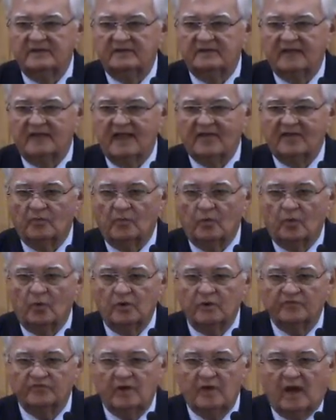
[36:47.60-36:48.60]
Now, the
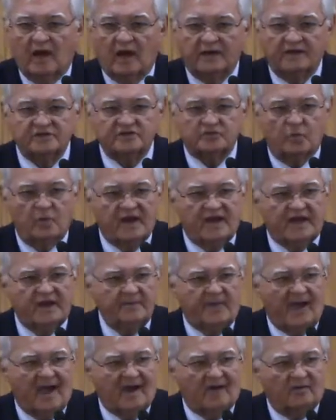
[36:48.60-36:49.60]
Word of God is quick
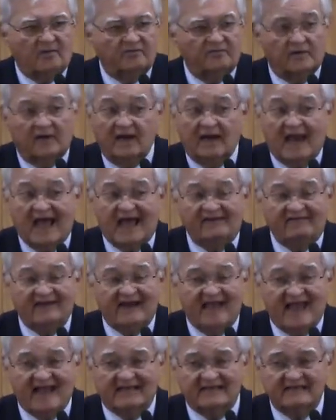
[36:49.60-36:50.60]
and powerful, alive and
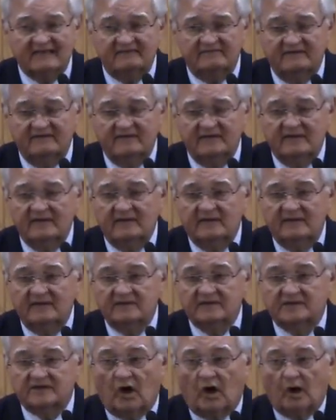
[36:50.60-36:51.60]
active,
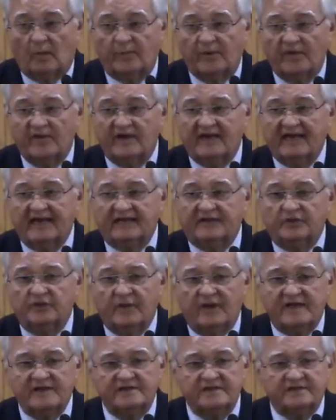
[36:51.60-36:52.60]
sharper than any two
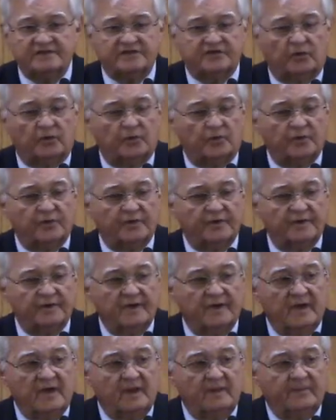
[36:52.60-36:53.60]
edged sword,
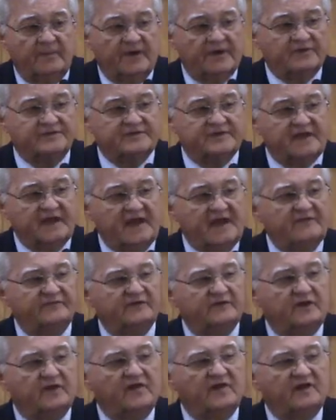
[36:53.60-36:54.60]
piercing
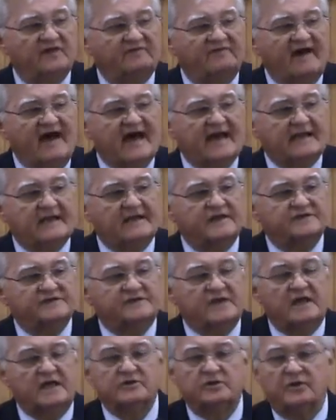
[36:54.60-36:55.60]
even to the dividing
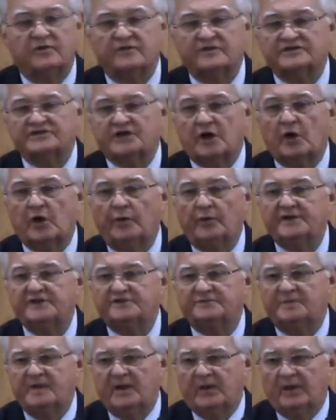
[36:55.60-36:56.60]
asunder of the soul and
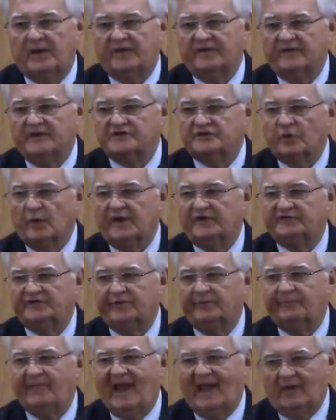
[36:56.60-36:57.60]
spirit and the joints
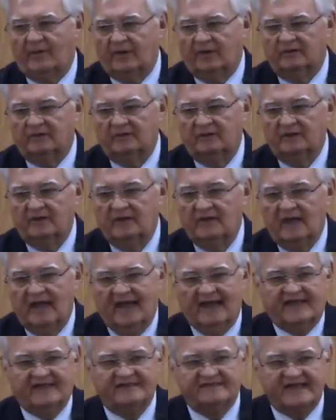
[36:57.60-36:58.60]
and marrow,
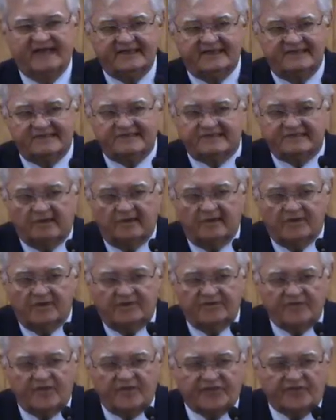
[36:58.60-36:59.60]
and is a discerner
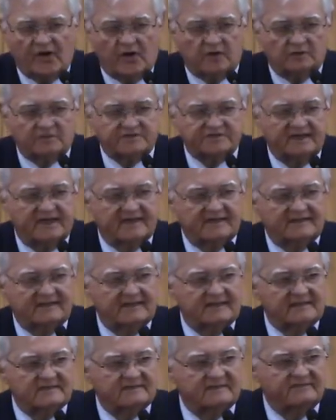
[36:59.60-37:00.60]
of the thoughts and
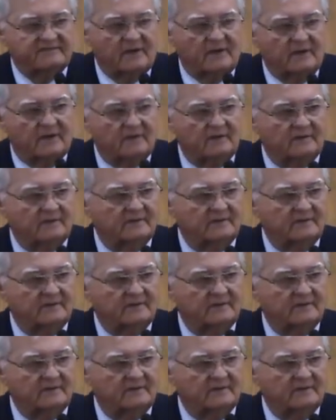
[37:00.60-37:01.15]
intents of the heart.